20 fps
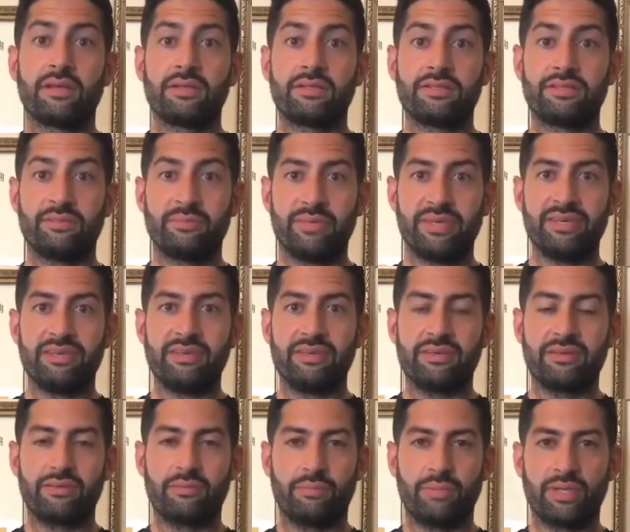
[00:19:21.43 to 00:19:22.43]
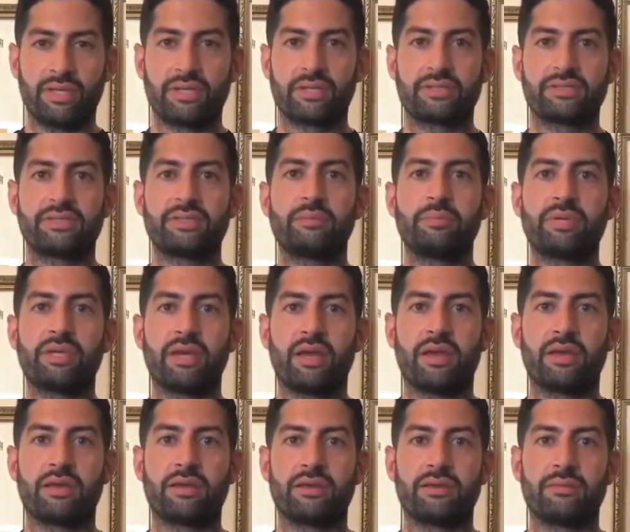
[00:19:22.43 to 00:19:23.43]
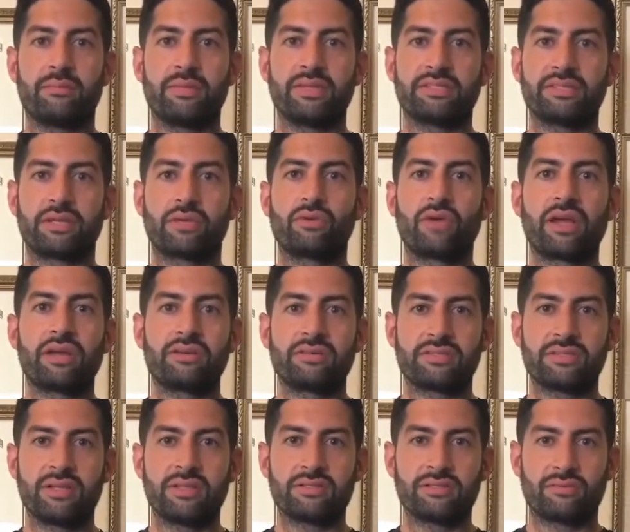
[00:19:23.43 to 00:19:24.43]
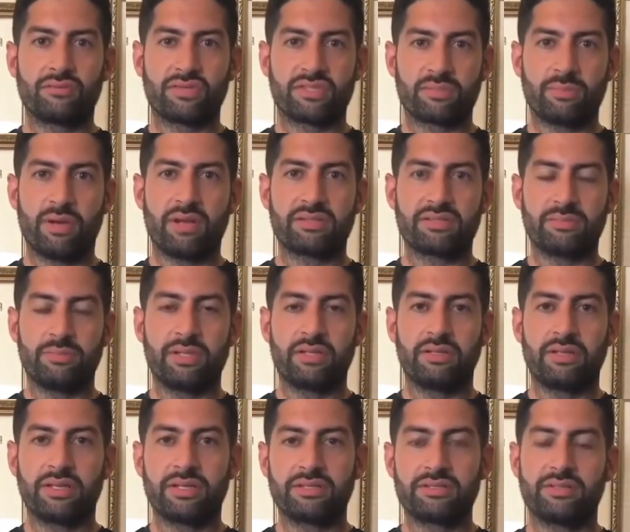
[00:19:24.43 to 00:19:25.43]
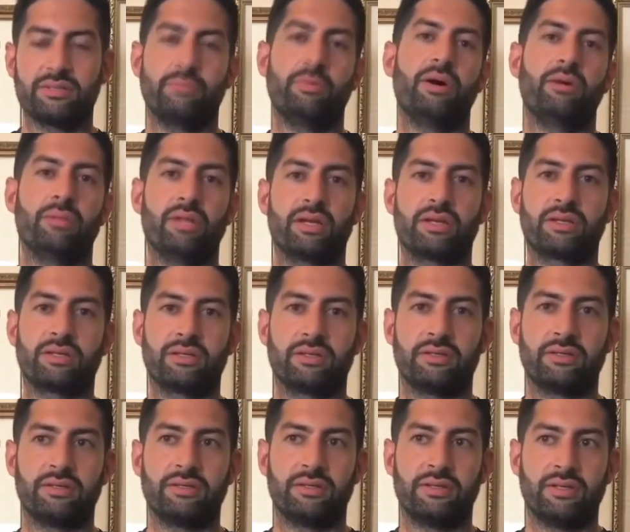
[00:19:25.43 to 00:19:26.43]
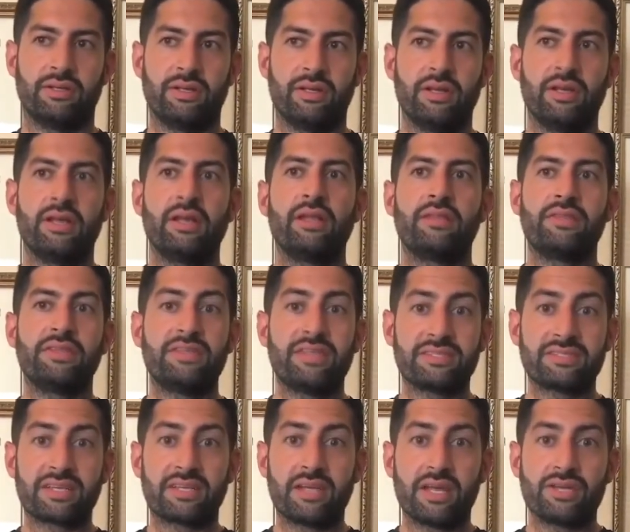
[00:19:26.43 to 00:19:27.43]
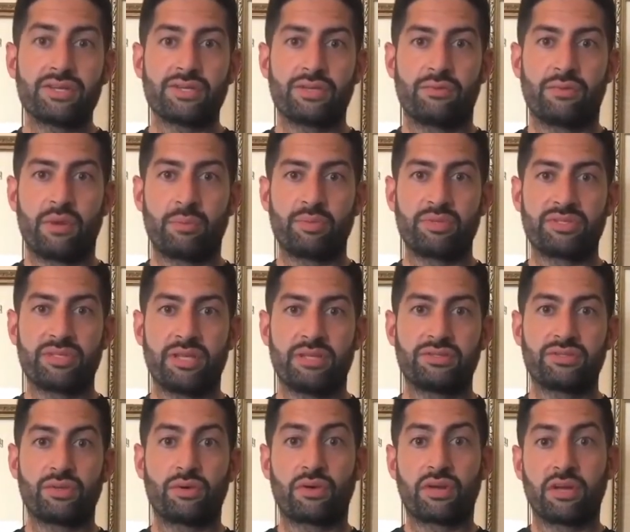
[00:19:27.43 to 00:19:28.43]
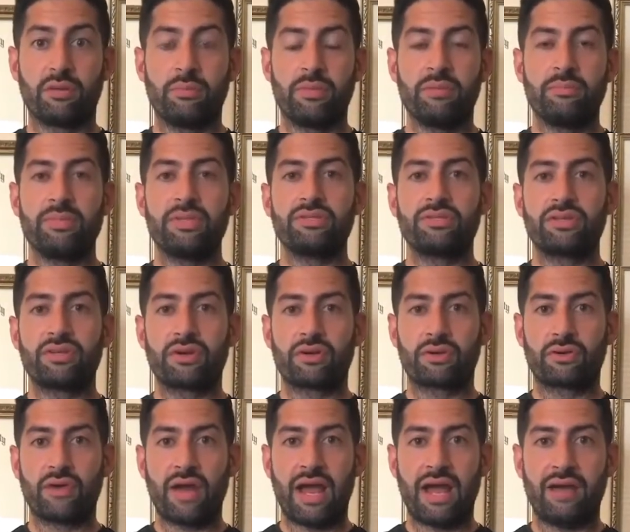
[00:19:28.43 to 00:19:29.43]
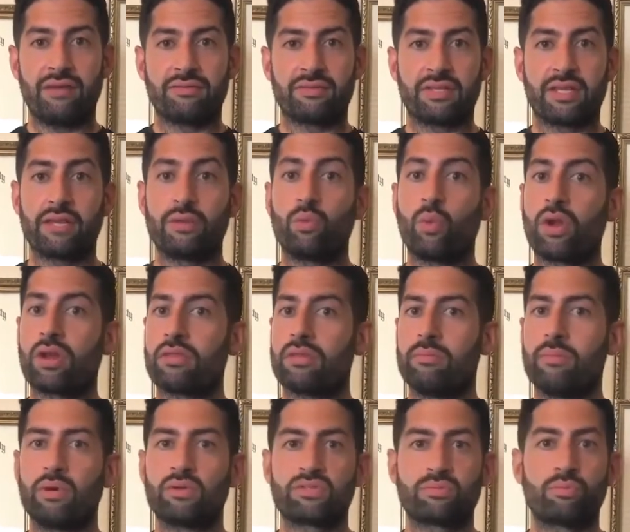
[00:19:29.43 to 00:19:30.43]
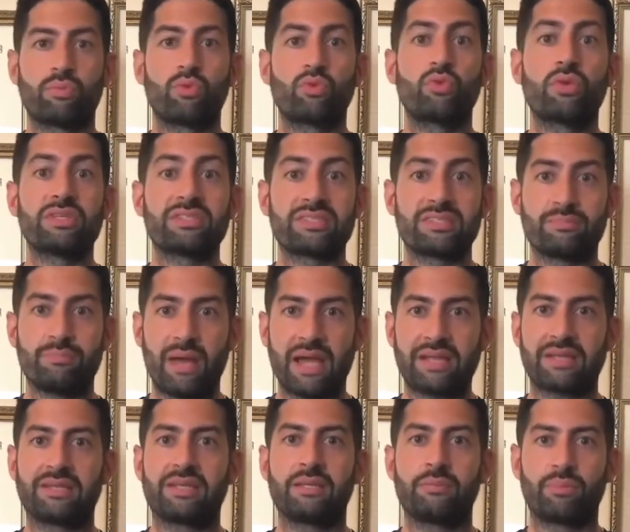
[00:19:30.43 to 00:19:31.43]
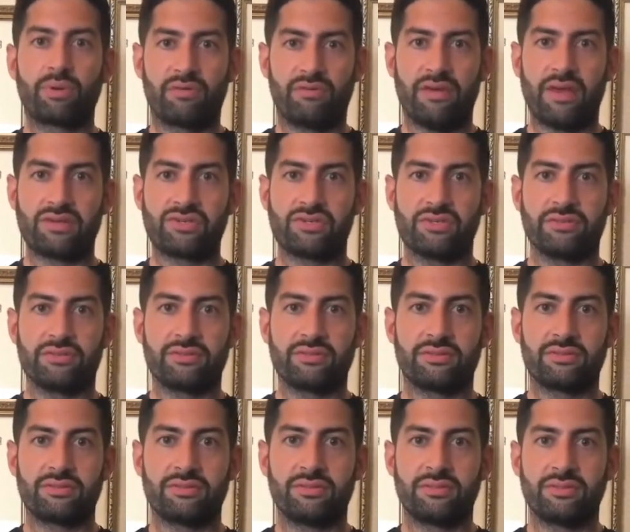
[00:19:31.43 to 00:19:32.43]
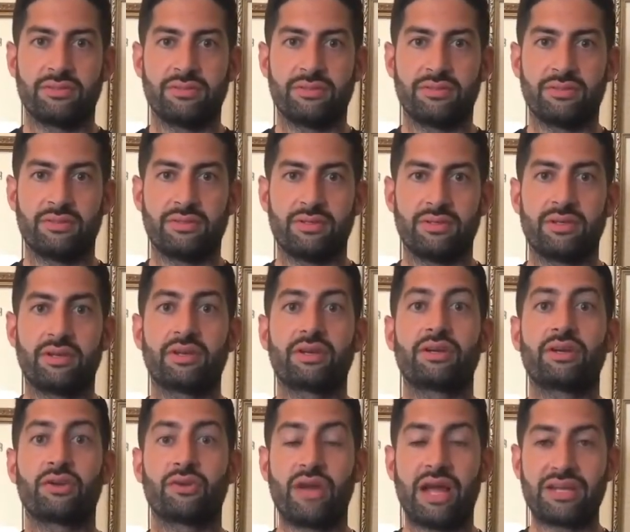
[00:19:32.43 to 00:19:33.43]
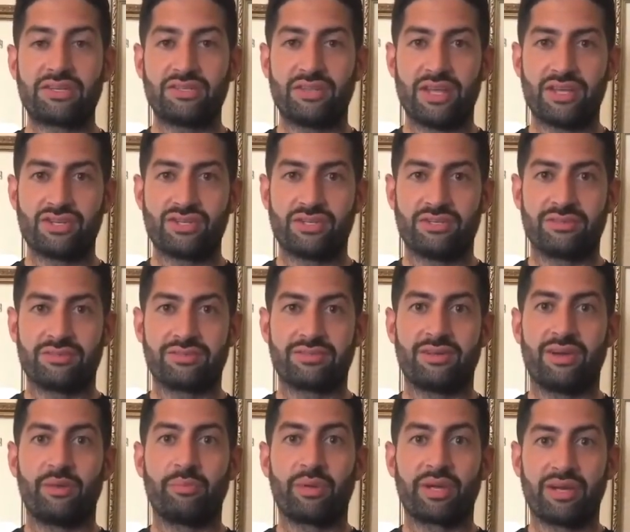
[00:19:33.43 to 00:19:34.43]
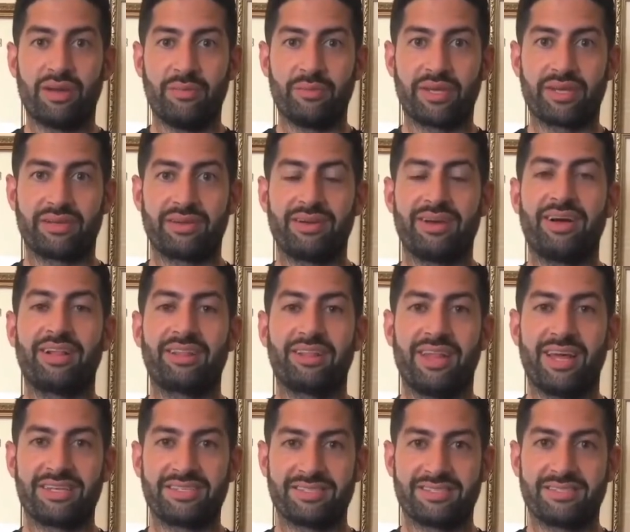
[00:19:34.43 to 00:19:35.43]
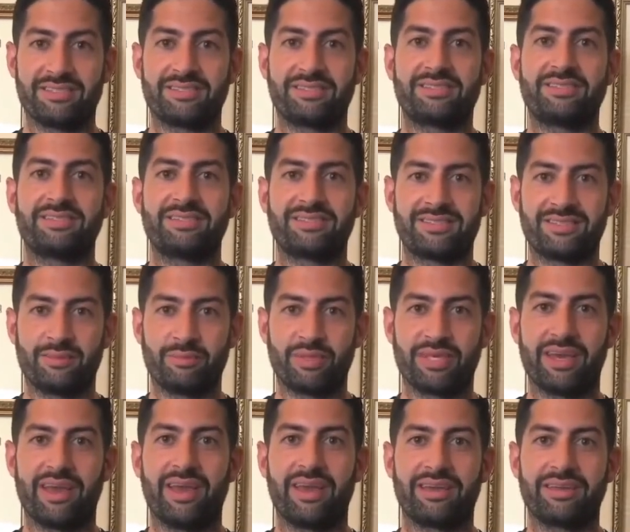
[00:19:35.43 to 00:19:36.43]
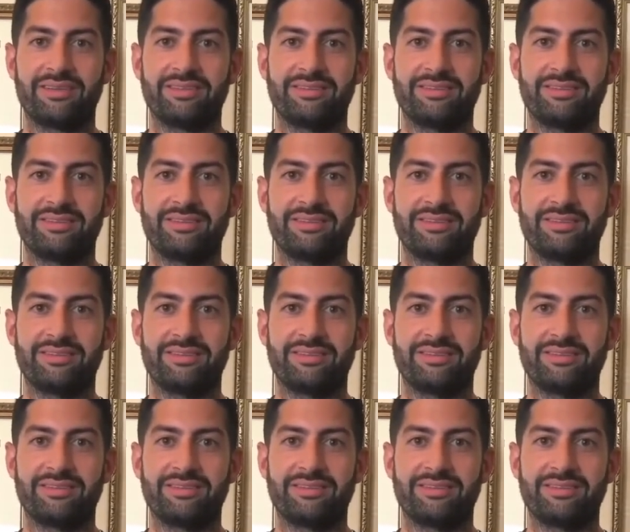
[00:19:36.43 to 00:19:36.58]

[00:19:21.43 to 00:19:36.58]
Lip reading: To me, being a CPA means a greater sense of responsibility to the public. The designation represents your commitment to your craft in one of the most respected professions. Congratulations on becoming a licensed CPA.